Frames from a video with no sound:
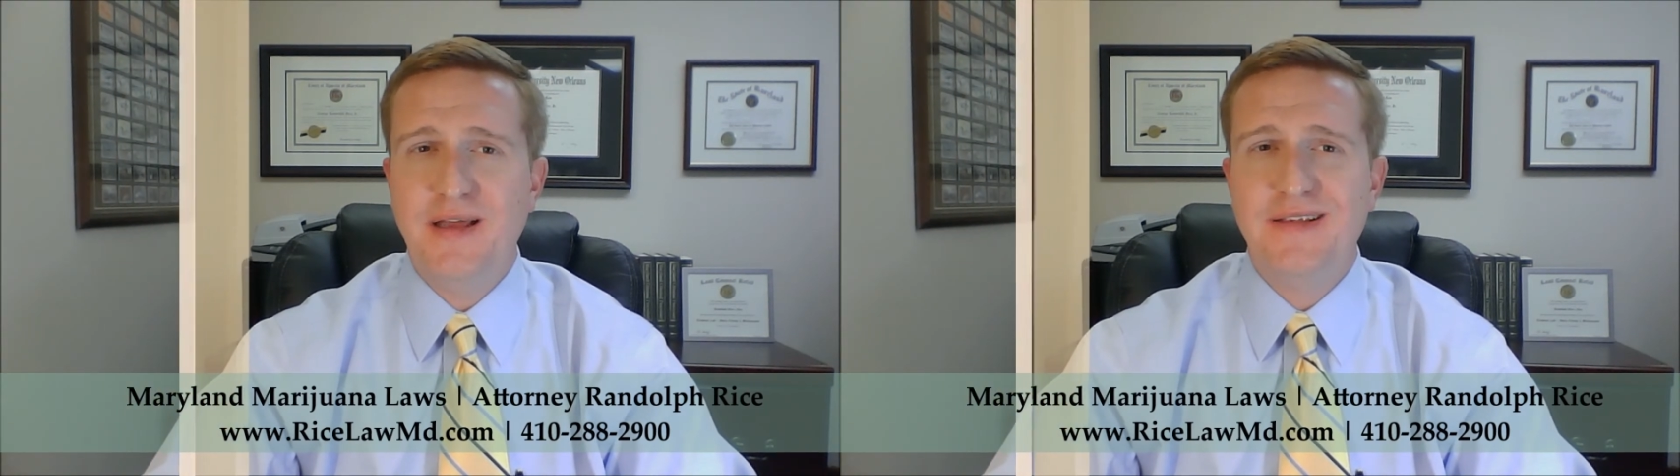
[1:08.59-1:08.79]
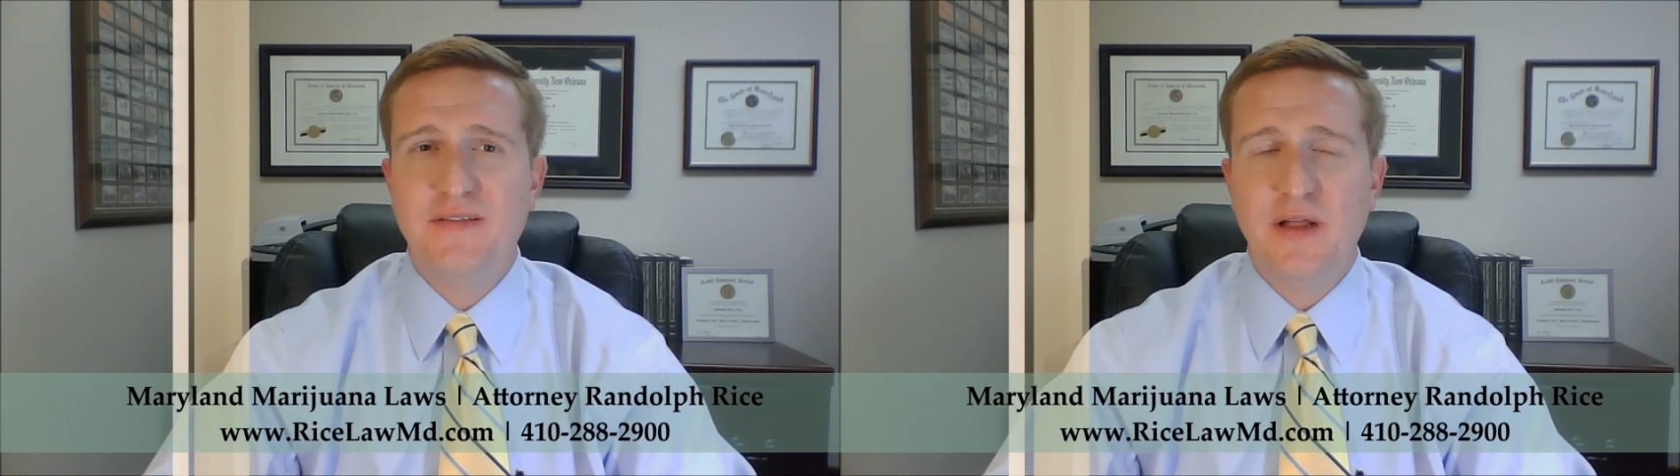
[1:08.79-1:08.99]

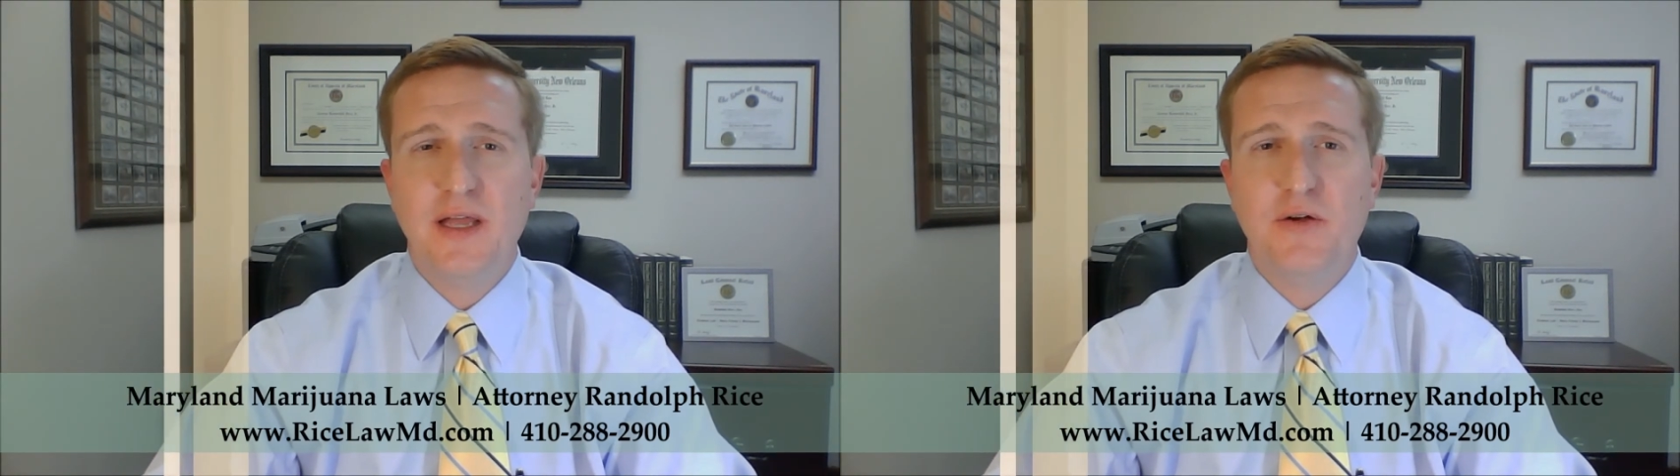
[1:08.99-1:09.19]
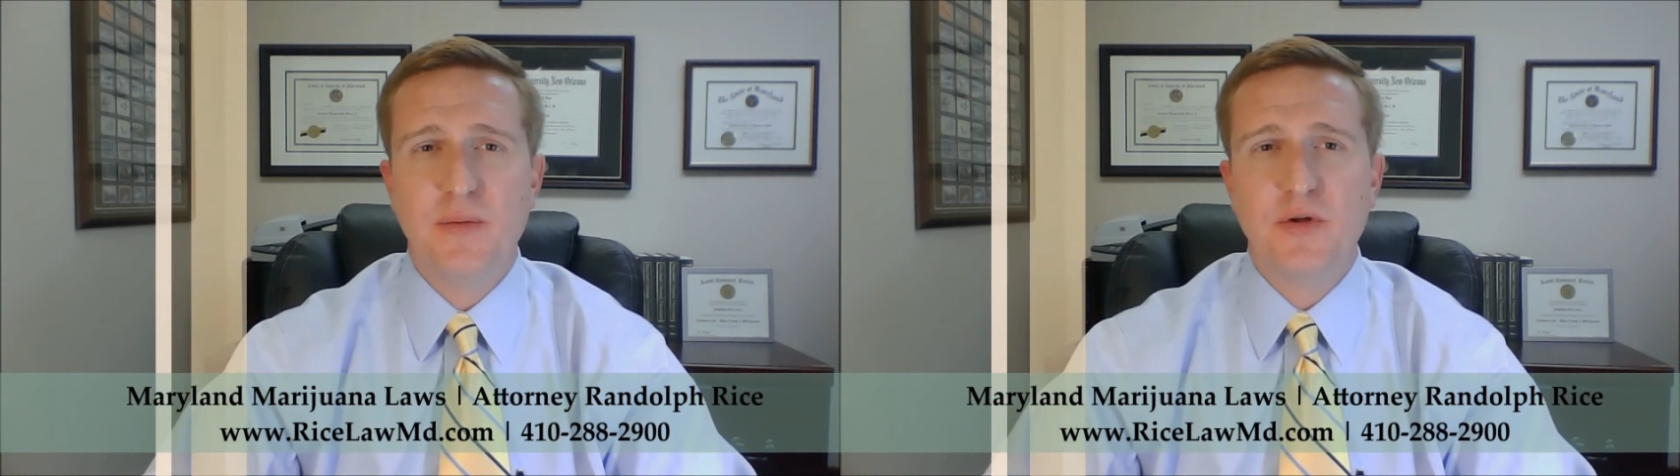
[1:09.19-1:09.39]
is still
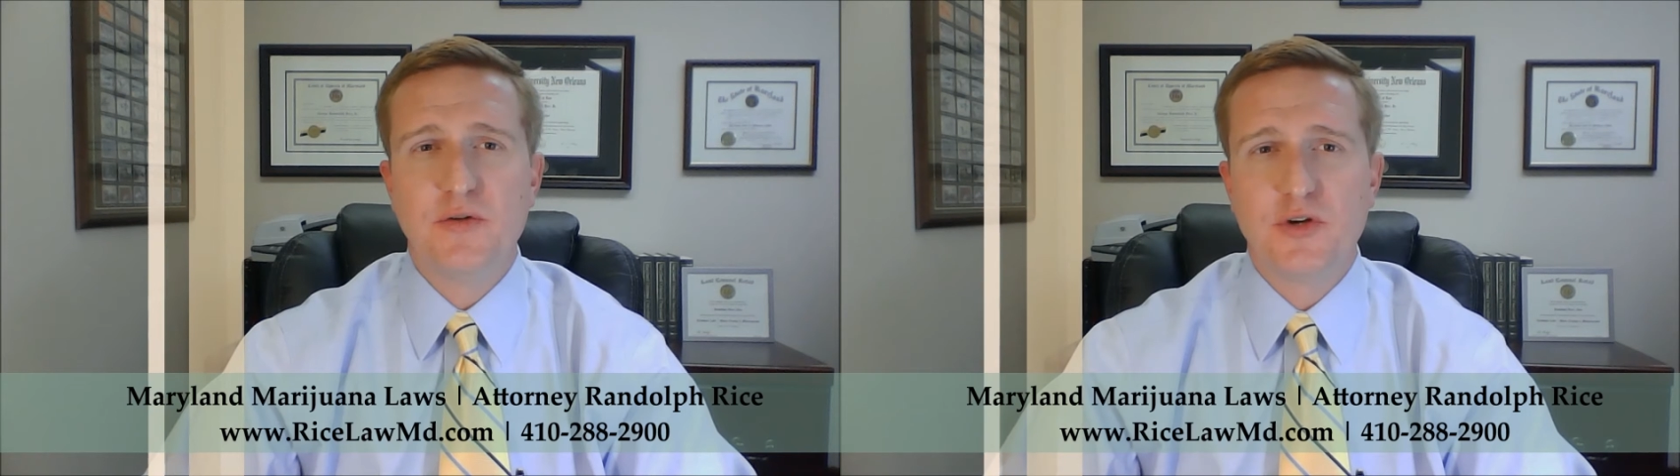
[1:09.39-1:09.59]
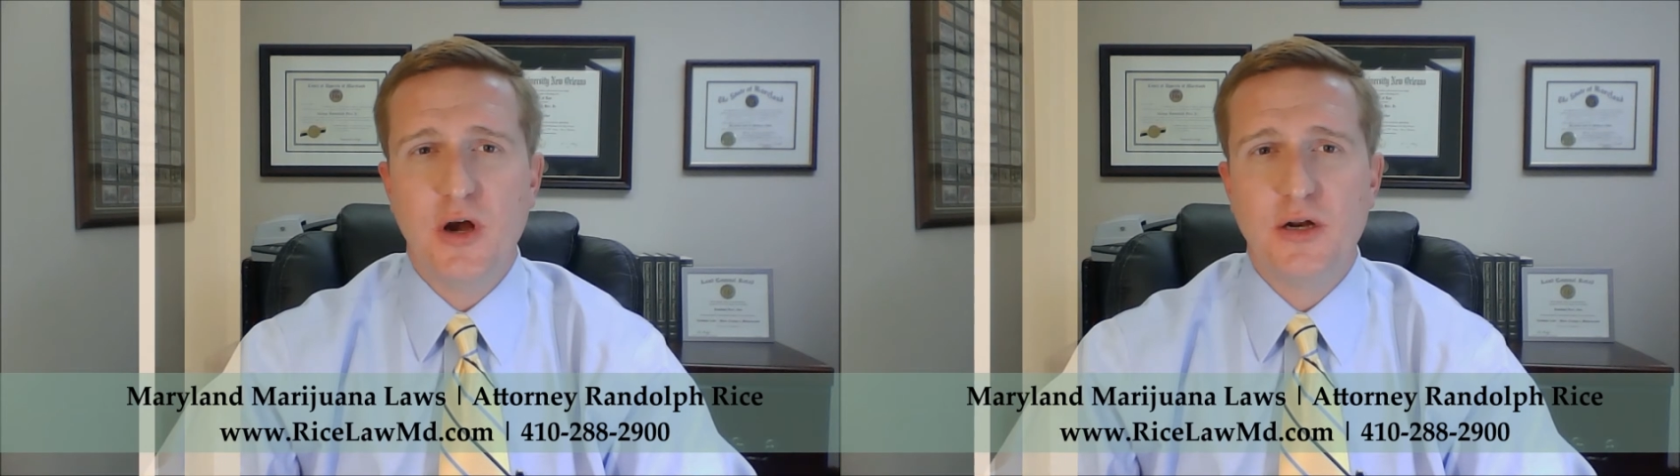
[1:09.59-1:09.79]
a criminal
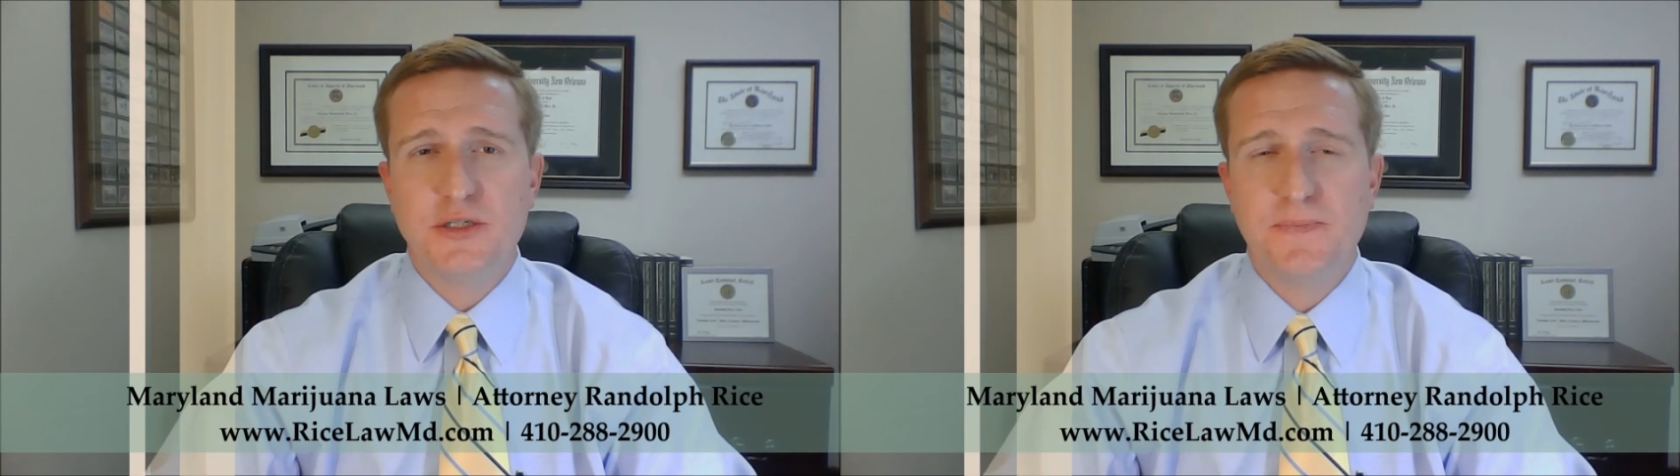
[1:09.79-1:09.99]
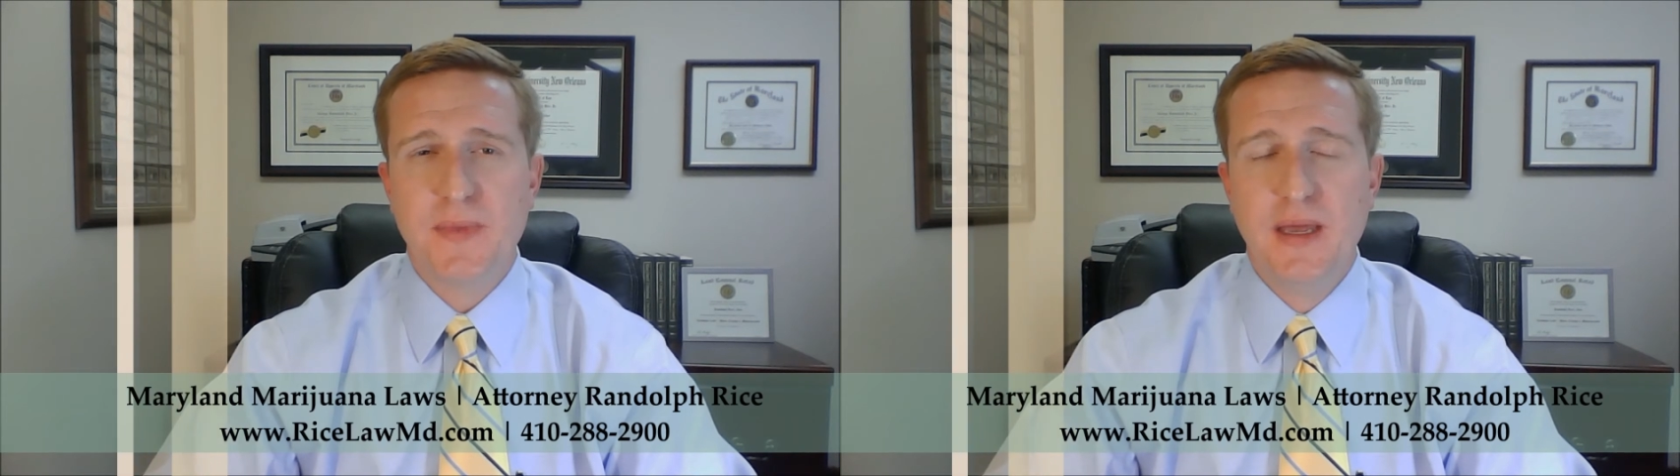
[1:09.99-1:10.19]
charge.